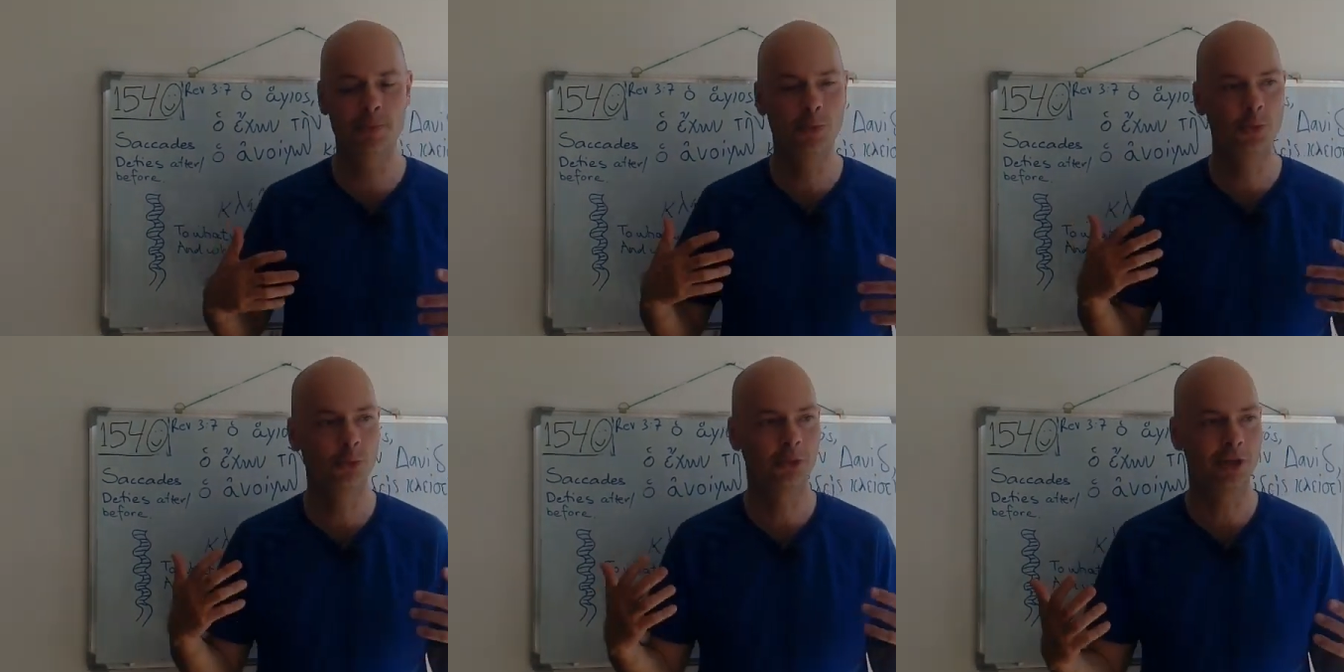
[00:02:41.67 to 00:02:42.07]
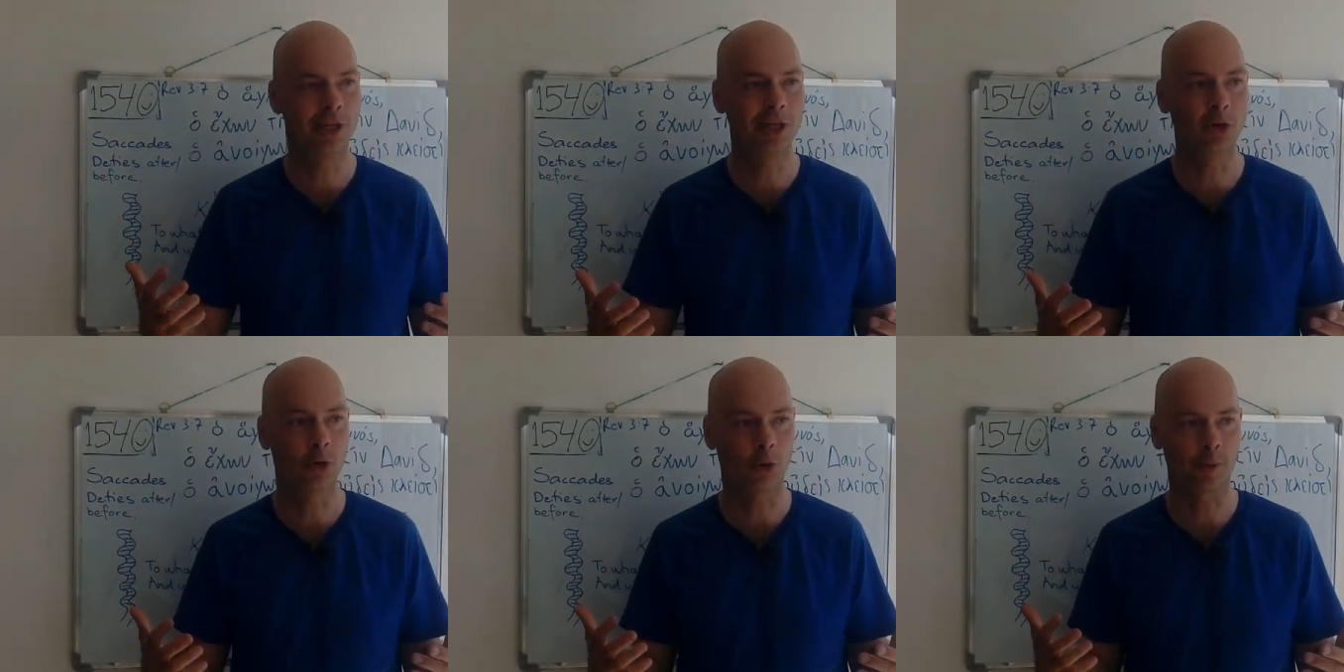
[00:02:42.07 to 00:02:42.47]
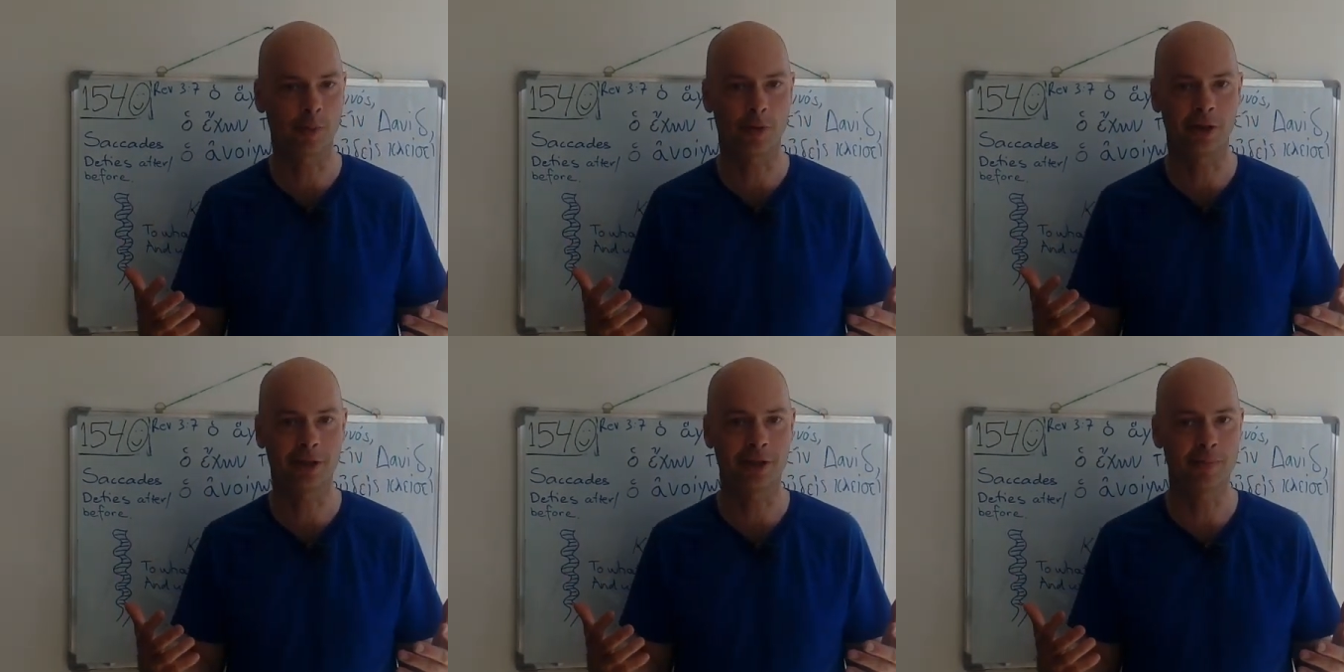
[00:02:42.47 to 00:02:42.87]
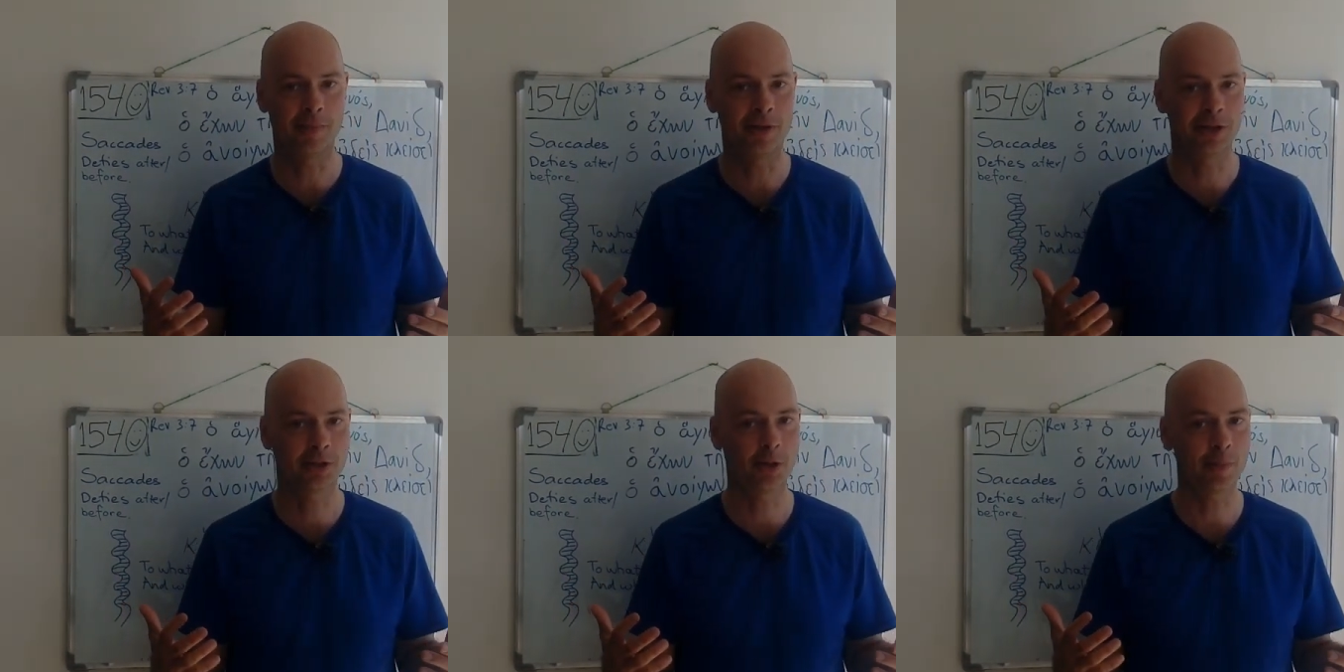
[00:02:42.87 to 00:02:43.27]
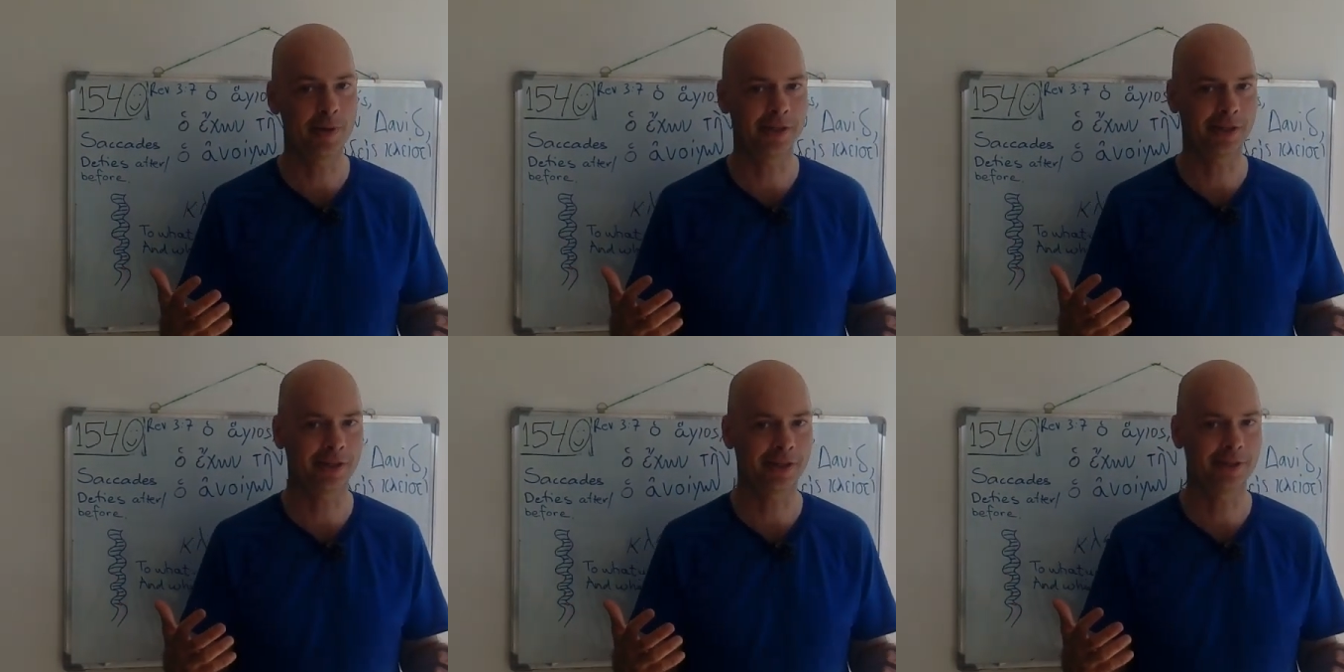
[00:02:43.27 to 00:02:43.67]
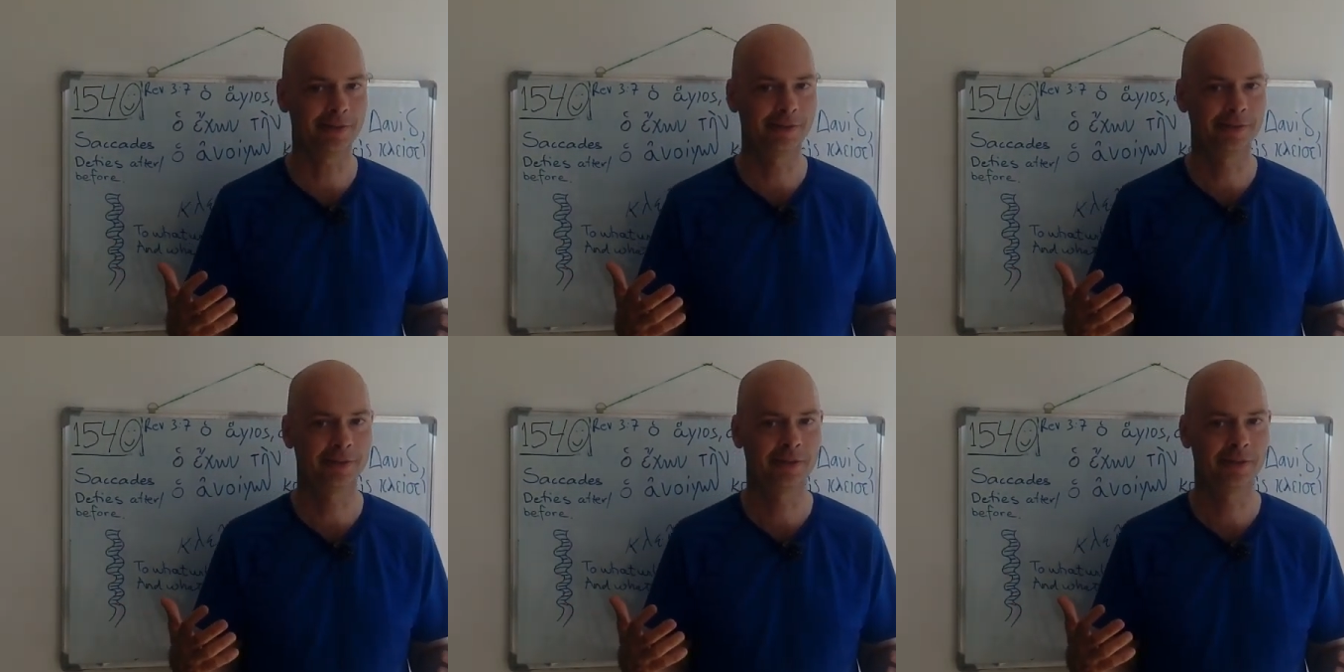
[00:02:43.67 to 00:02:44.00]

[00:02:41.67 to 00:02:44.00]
smoothly incorporate them in his commentary,